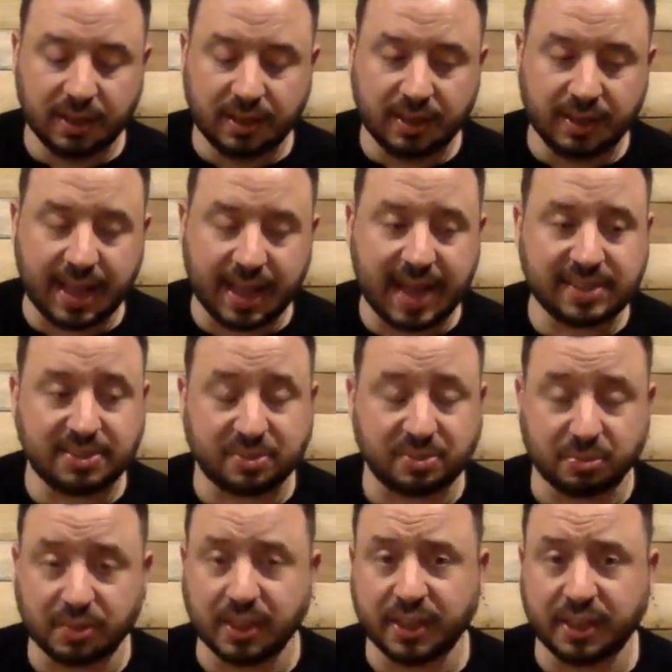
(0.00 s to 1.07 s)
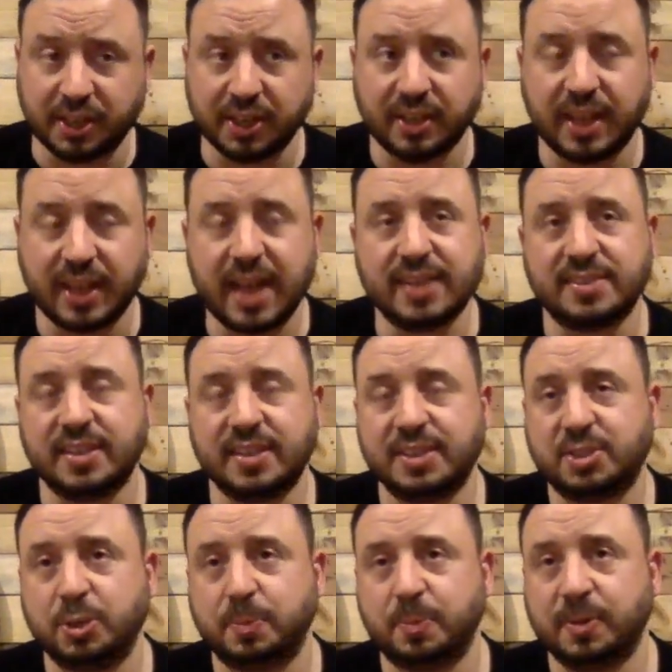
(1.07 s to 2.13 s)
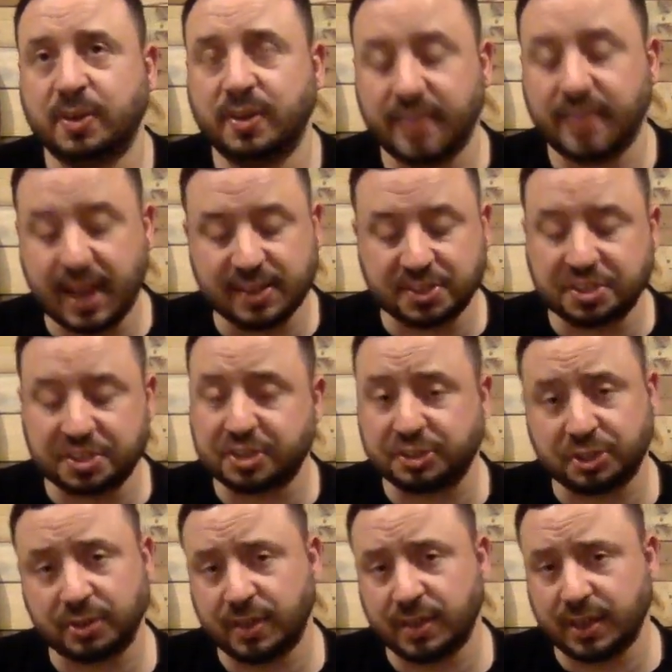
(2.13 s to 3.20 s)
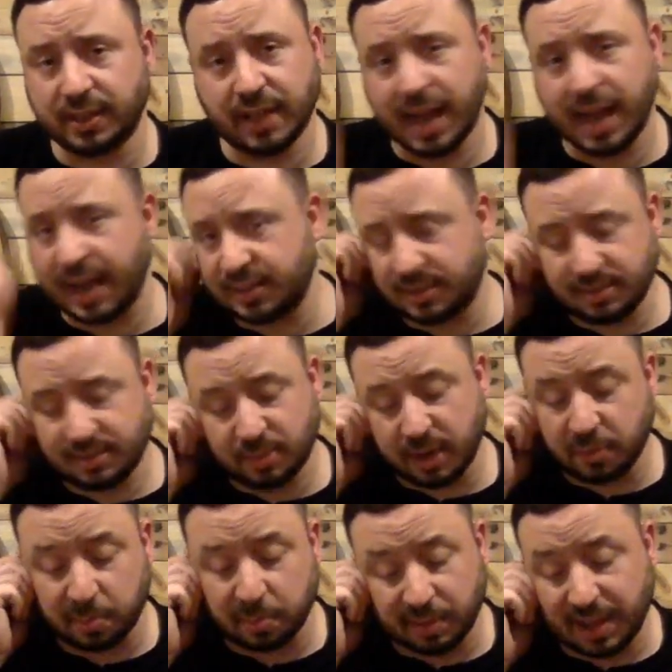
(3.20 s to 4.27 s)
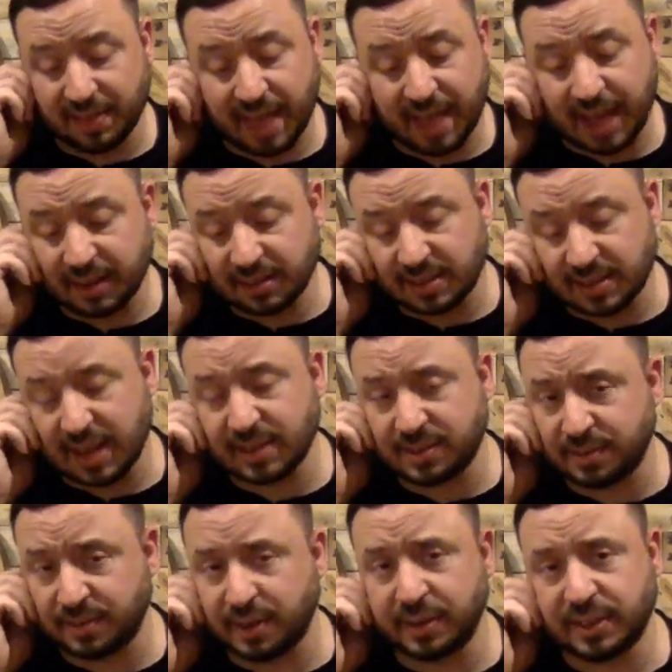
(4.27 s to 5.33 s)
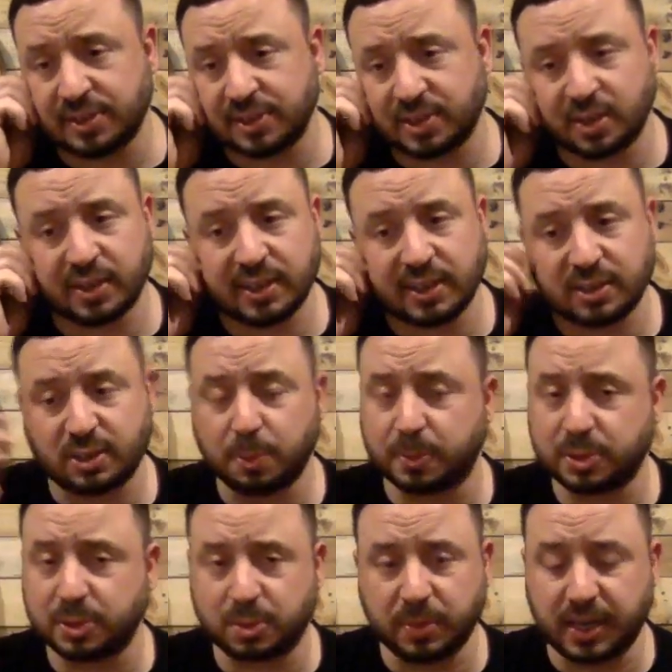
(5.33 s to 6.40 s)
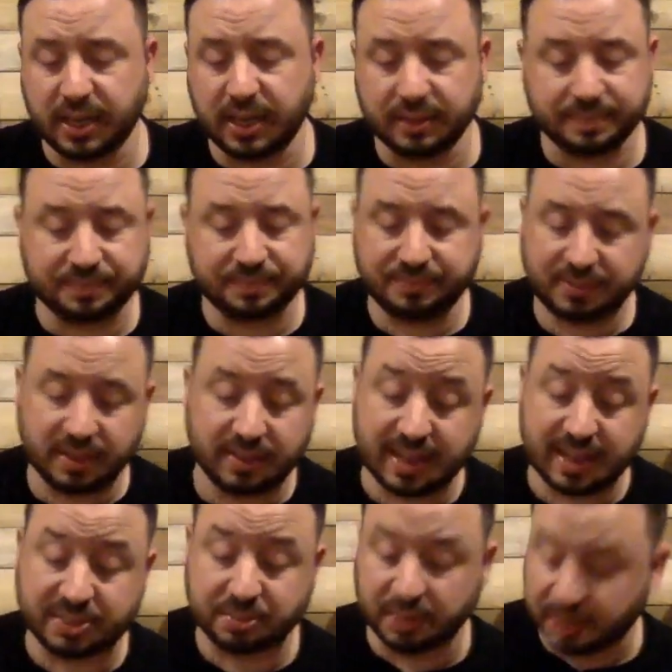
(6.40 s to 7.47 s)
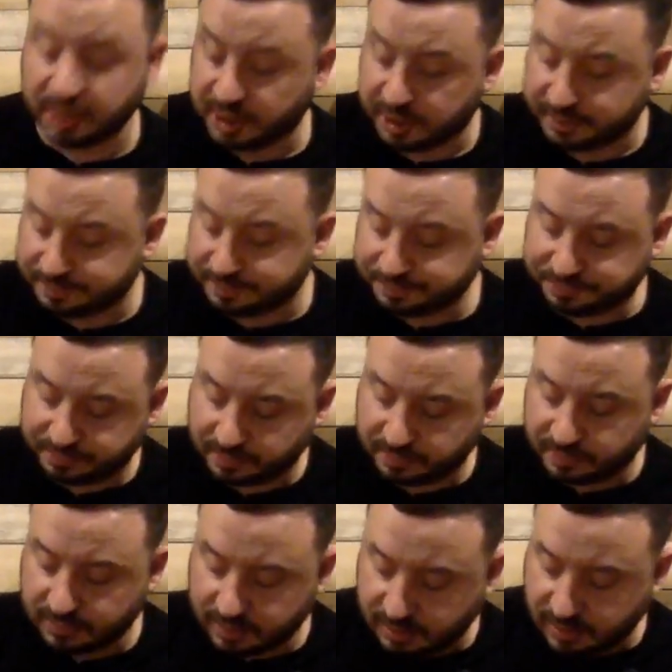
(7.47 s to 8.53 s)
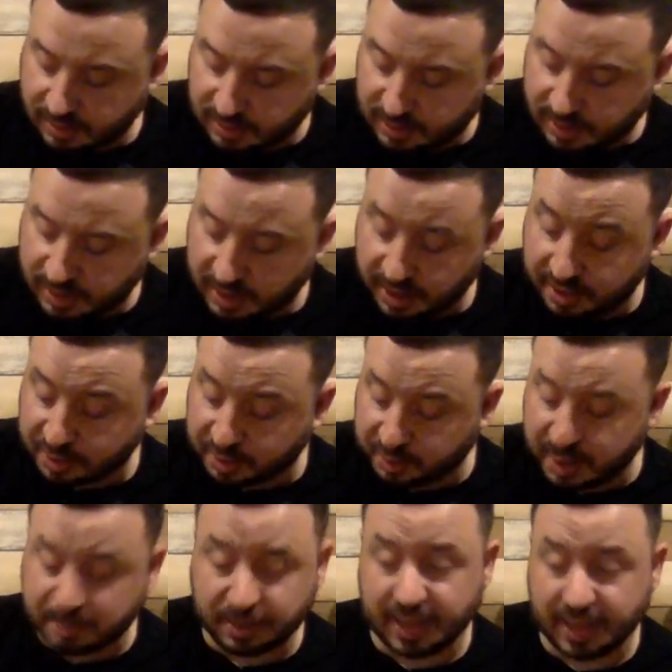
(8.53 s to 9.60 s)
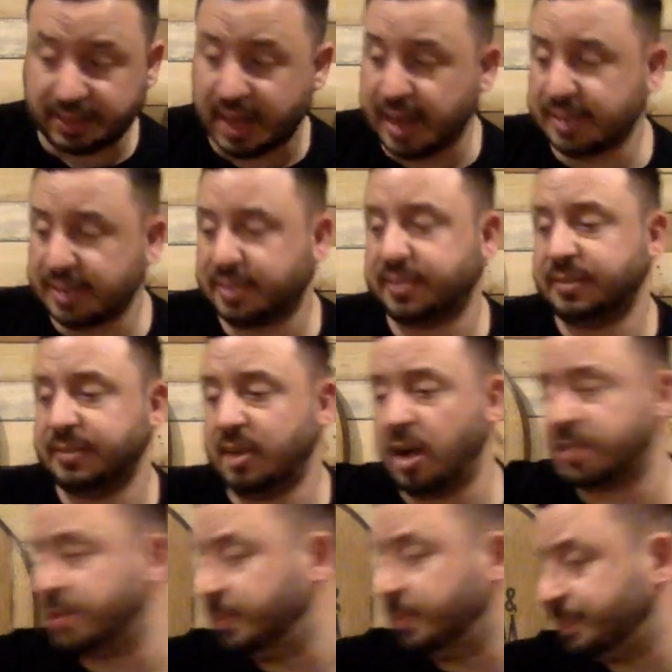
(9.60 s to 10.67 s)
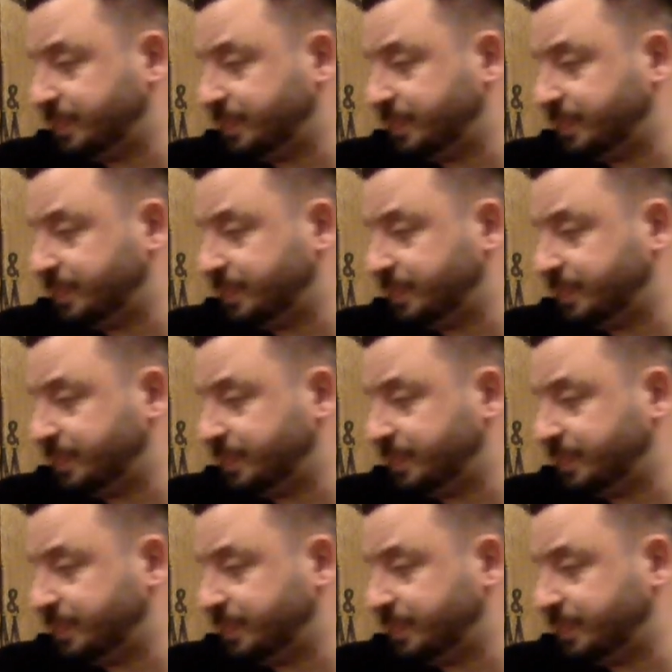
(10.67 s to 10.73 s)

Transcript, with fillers: That's really good. That is a super, that is a dessert in a glass. Whatever blend that is. That is very desserty, super sweet. That's really good. Another great blend, guys. Awesome.